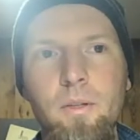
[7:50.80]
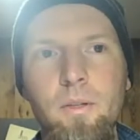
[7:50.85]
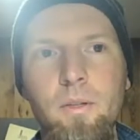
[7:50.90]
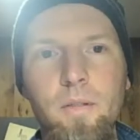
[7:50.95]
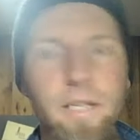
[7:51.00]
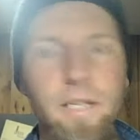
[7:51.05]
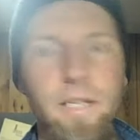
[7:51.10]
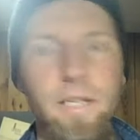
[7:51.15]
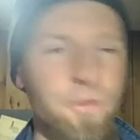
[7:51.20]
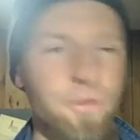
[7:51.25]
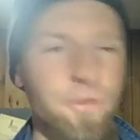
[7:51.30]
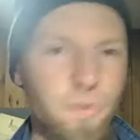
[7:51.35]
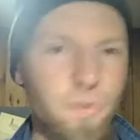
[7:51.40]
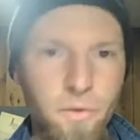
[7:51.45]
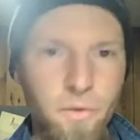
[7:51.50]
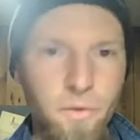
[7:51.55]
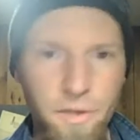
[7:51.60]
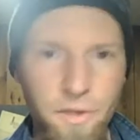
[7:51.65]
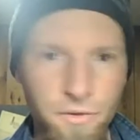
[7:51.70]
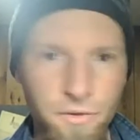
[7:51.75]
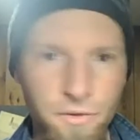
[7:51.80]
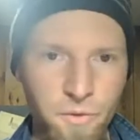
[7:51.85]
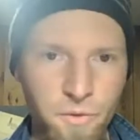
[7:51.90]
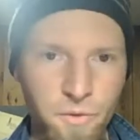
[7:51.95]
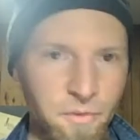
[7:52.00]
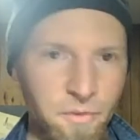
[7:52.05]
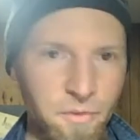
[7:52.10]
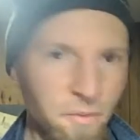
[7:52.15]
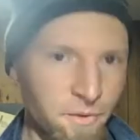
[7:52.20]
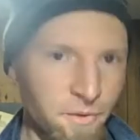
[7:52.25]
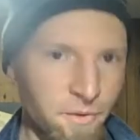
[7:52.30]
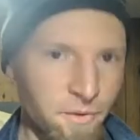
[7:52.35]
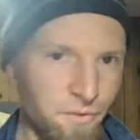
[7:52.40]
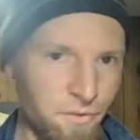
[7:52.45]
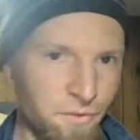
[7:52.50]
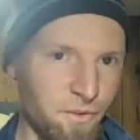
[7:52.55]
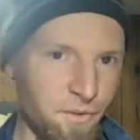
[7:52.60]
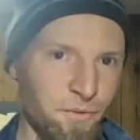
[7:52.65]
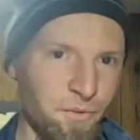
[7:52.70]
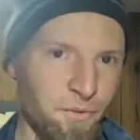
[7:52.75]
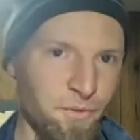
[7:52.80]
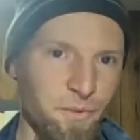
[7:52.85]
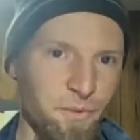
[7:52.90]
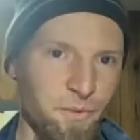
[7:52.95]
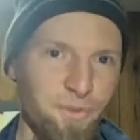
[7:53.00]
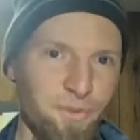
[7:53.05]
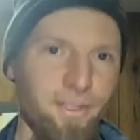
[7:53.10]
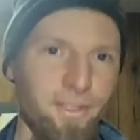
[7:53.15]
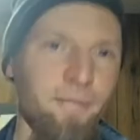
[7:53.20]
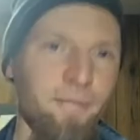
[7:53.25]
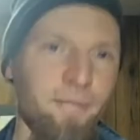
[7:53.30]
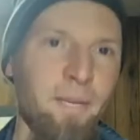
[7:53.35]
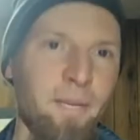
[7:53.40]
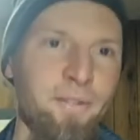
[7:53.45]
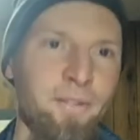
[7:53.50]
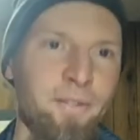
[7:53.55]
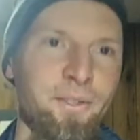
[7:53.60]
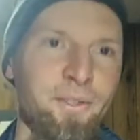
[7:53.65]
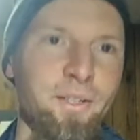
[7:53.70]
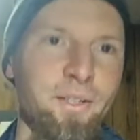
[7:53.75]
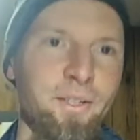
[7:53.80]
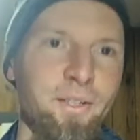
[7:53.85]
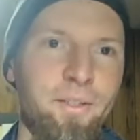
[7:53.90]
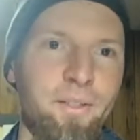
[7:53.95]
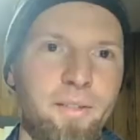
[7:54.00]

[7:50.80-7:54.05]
It's so simple. This was like basic,